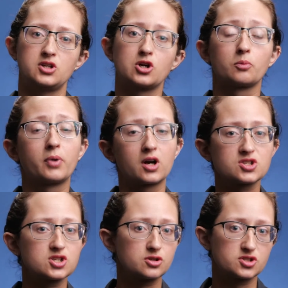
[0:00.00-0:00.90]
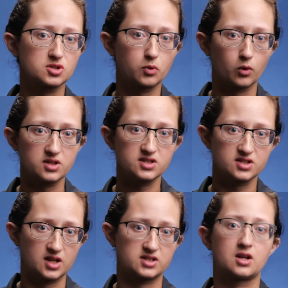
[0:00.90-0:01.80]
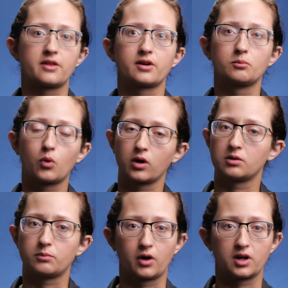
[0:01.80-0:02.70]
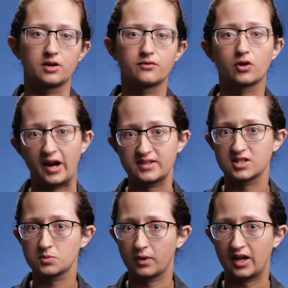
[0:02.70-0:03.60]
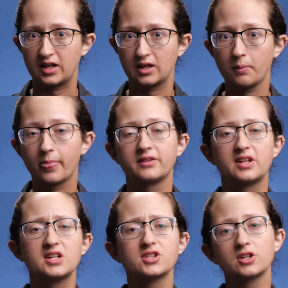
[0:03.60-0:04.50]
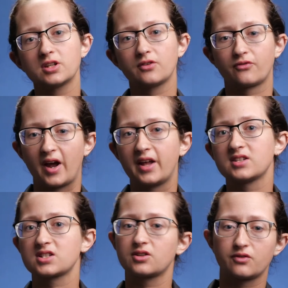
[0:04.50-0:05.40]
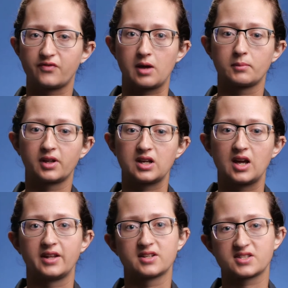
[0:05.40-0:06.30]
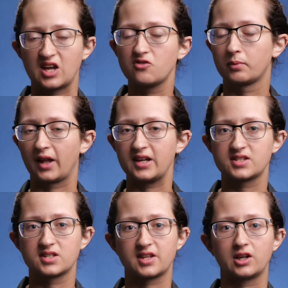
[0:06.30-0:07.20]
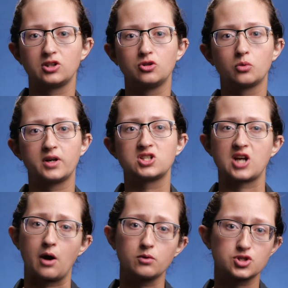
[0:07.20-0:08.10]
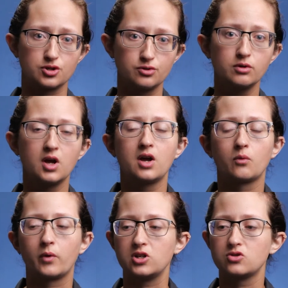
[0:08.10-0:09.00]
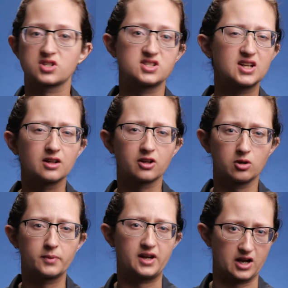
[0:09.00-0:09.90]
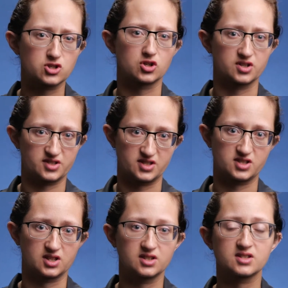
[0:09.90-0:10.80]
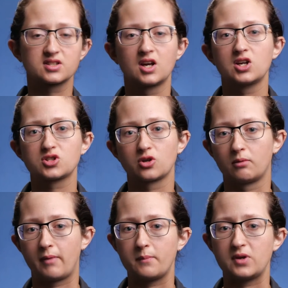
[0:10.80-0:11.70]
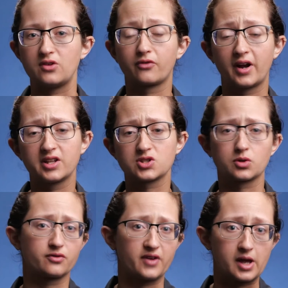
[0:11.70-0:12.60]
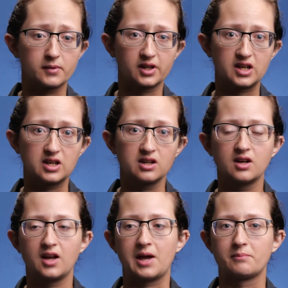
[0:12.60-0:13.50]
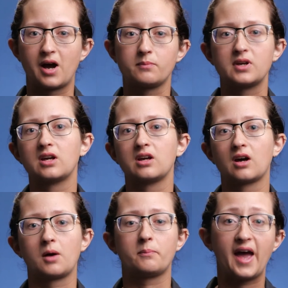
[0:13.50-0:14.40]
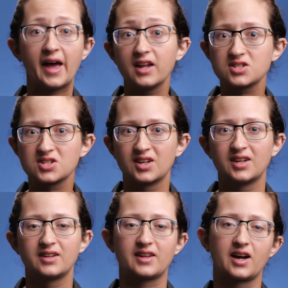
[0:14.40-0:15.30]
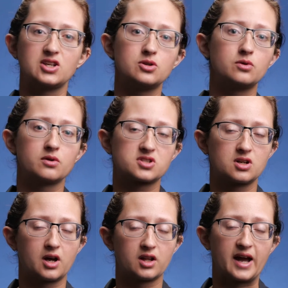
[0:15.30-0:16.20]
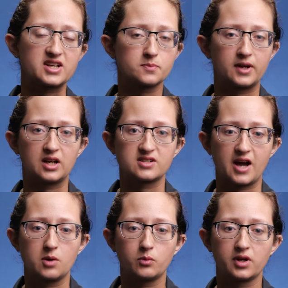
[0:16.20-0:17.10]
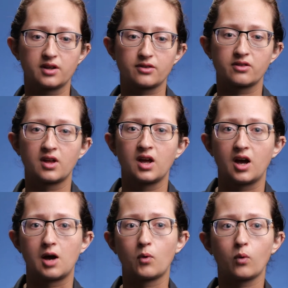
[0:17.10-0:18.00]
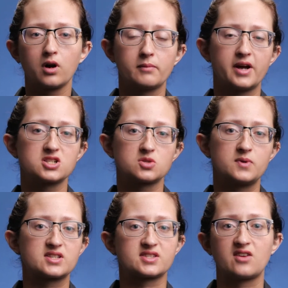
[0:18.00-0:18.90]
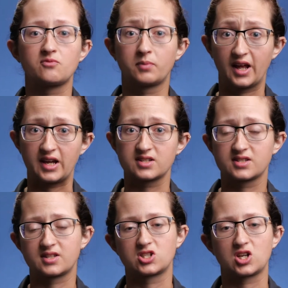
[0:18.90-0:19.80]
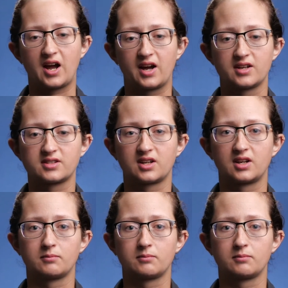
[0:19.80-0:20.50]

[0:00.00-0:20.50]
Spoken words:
Your personal supports is another important part of crisis planning. These are the friends and the family and the safe places that you reach out to when you just need a little bit extra assistance. So it might be friends or family, it might be a pet that you like spending time with, or it might just be a safe place, such as